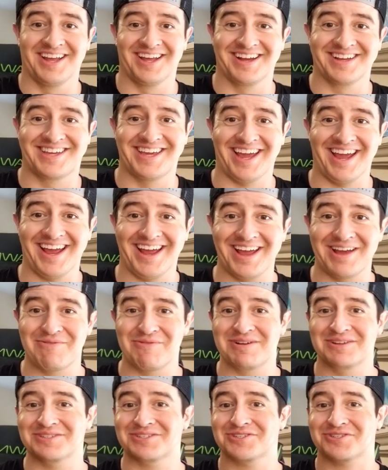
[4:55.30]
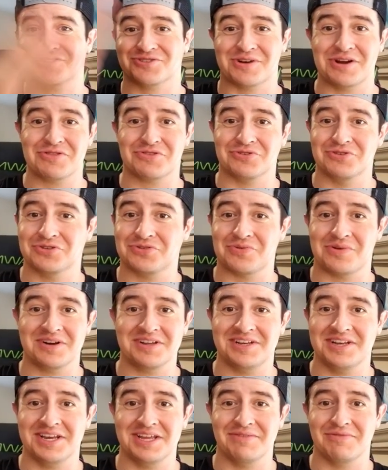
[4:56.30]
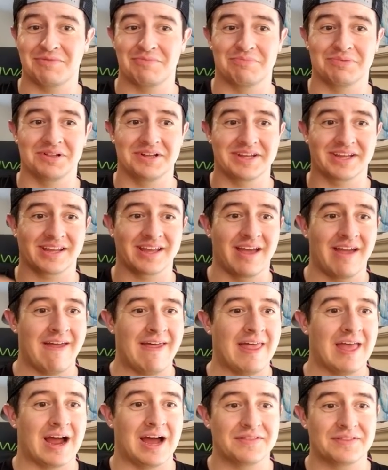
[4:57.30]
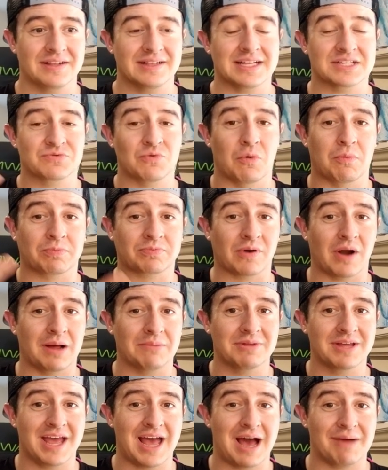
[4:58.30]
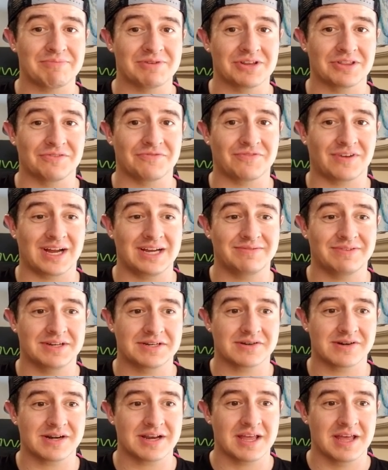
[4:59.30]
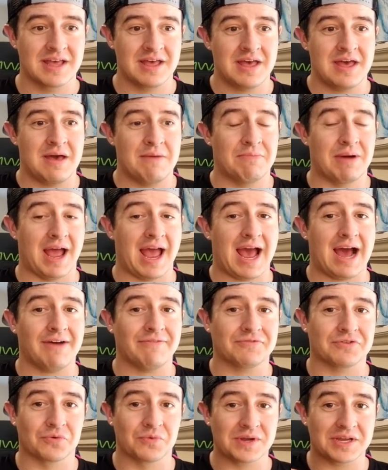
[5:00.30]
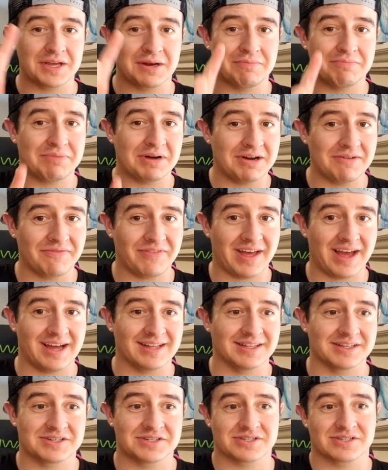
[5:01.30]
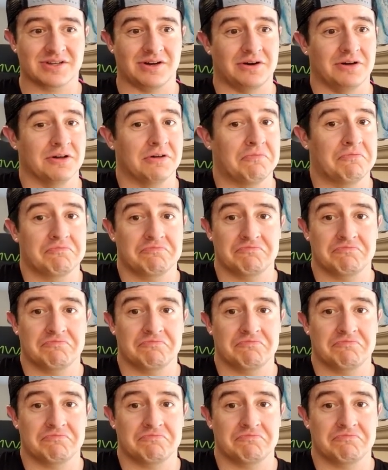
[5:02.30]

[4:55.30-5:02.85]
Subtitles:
okay, and went straight through 20, didn't even blink. I think that's what will probably happen to the 500. But after we get above that, let's just call it